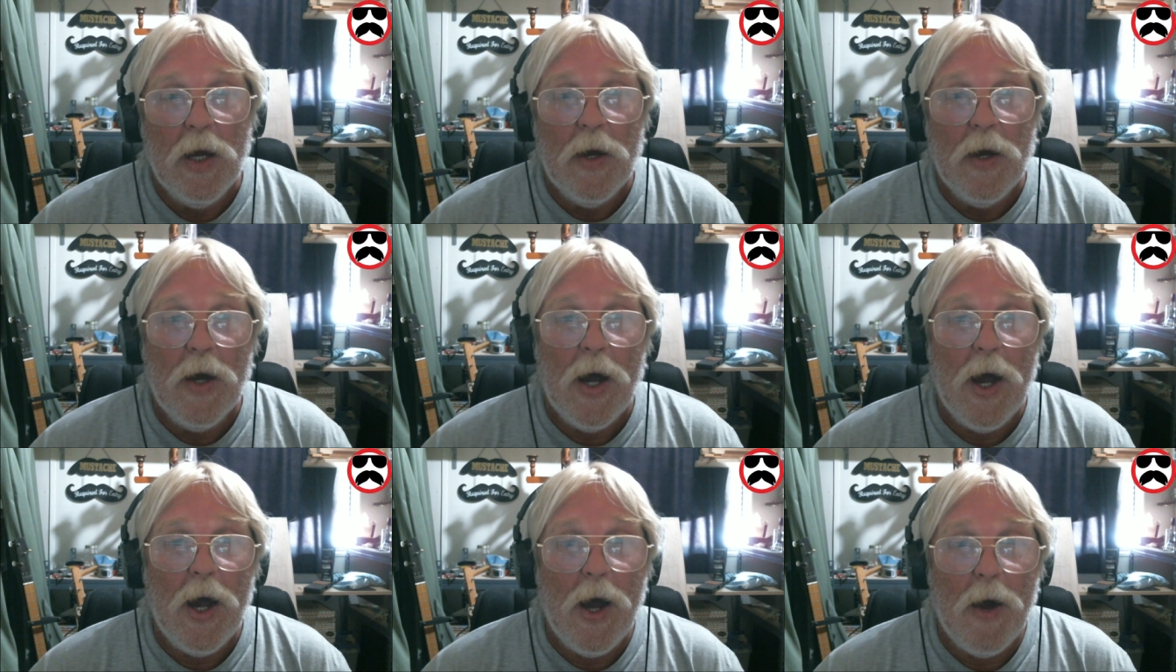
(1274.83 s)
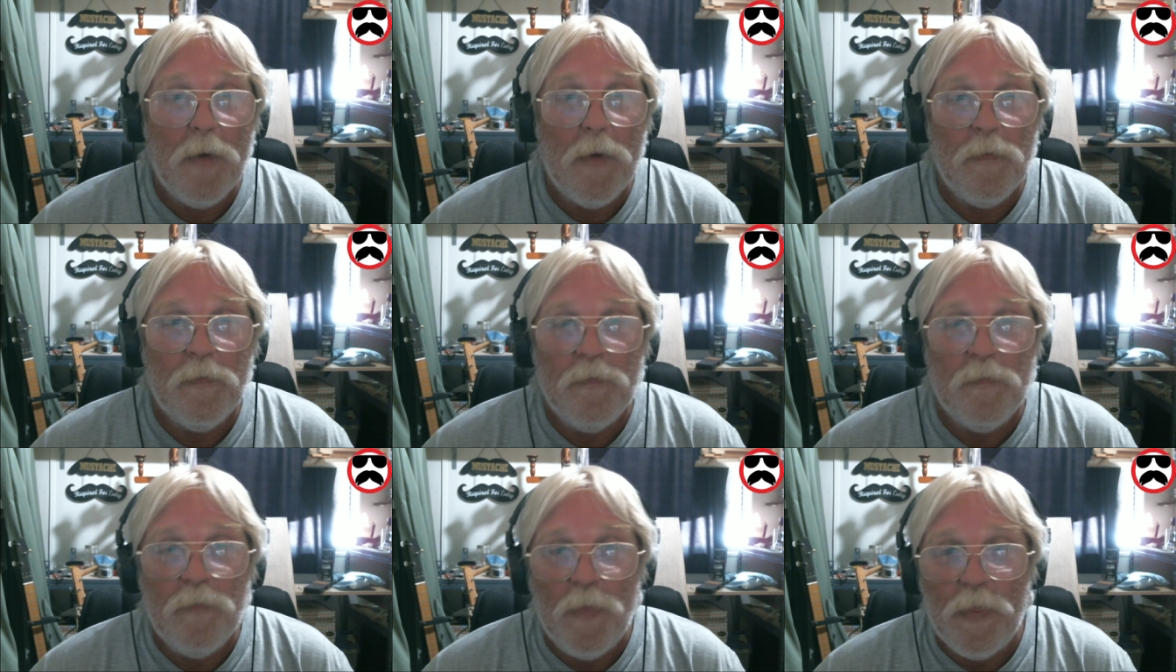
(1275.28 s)

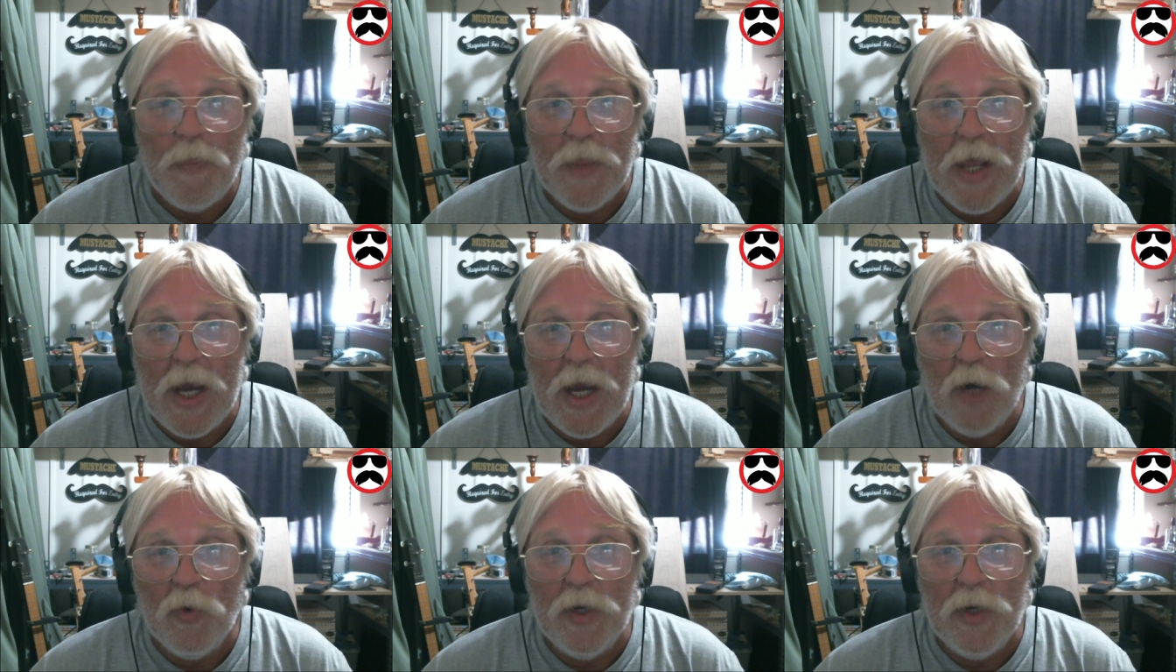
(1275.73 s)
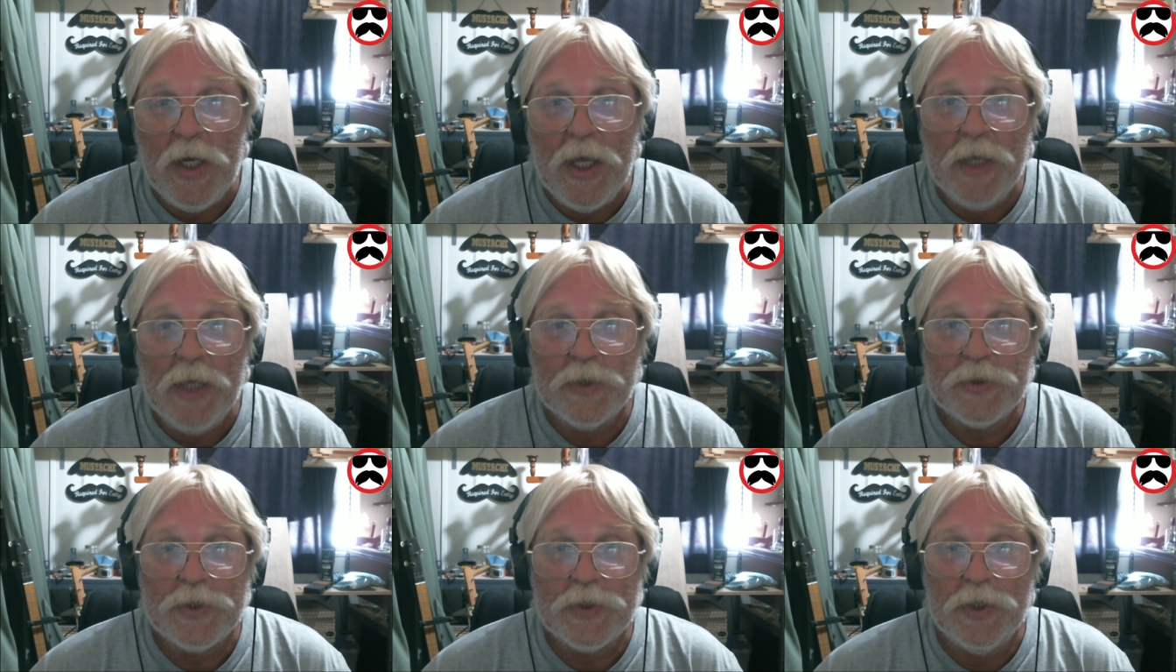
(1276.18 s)
Um, Aaron
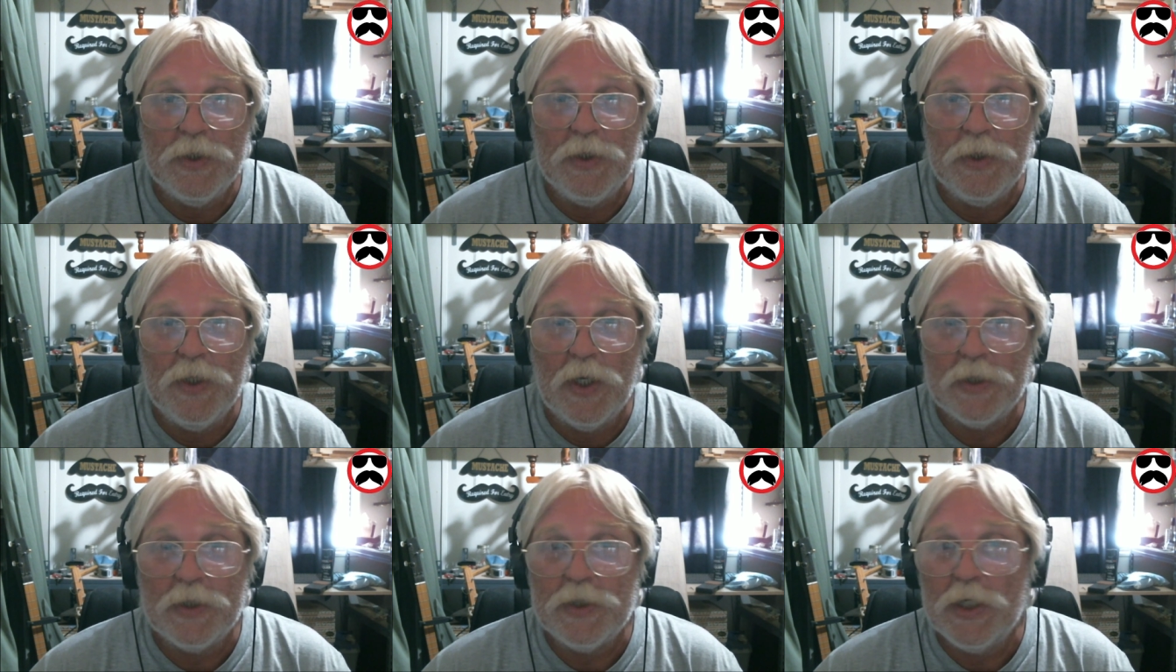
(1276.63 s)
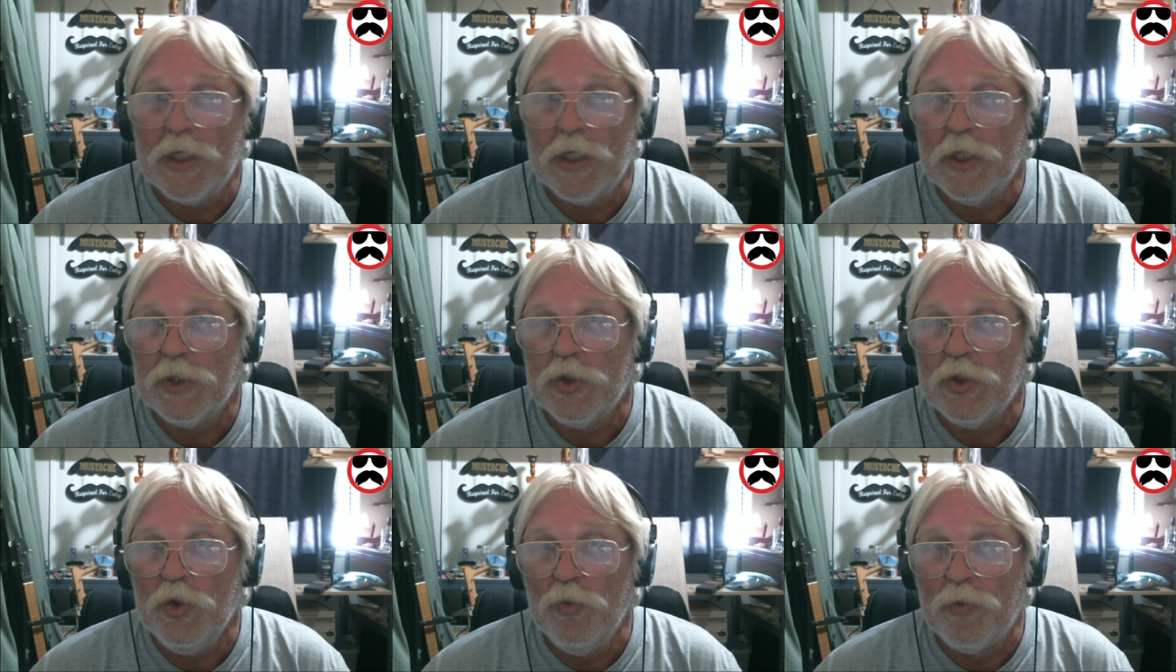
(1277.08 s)
Hansen, not to
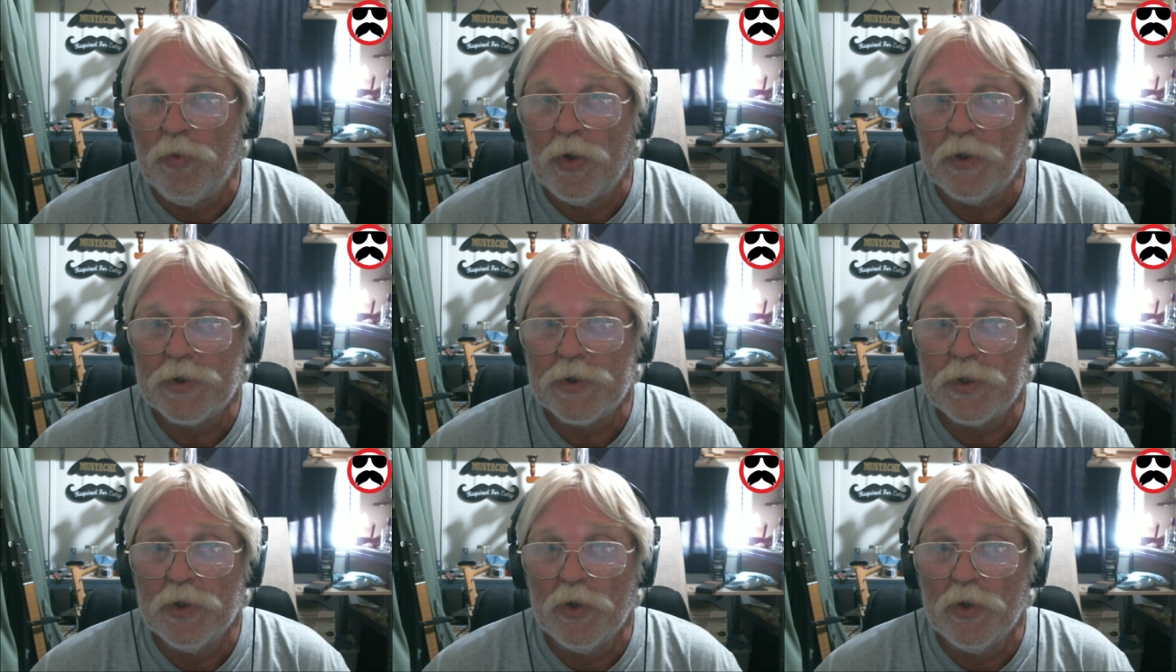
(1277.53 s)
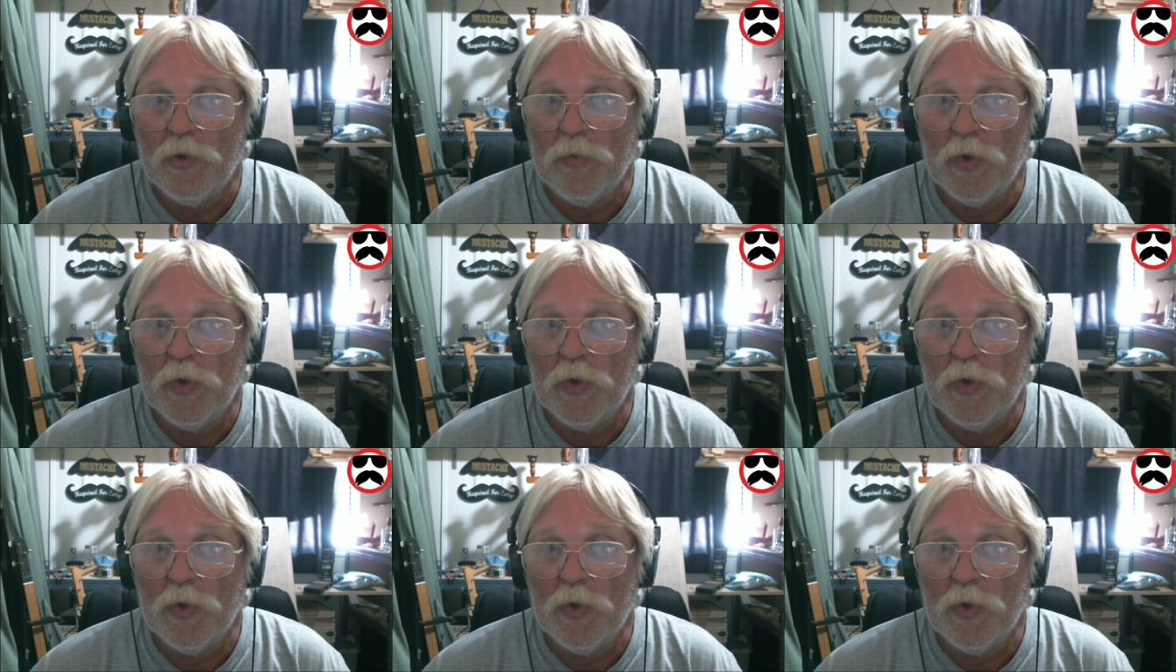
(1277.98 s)
get too personal,